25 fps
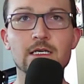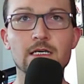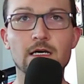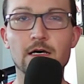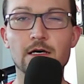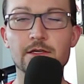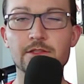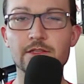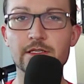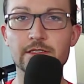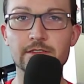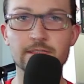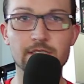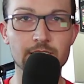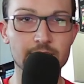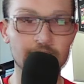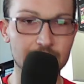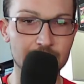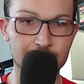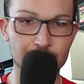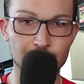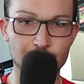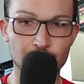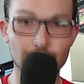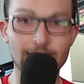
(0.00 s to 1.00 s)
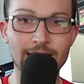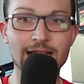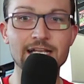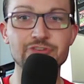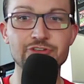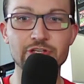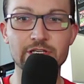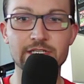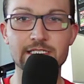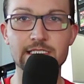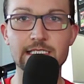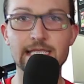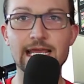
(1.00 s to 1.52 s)
the
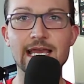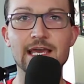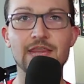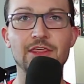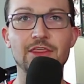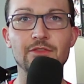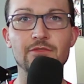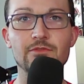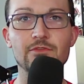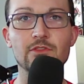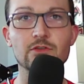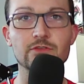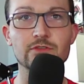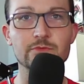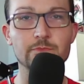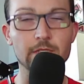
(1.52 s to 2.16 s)
tragic death of those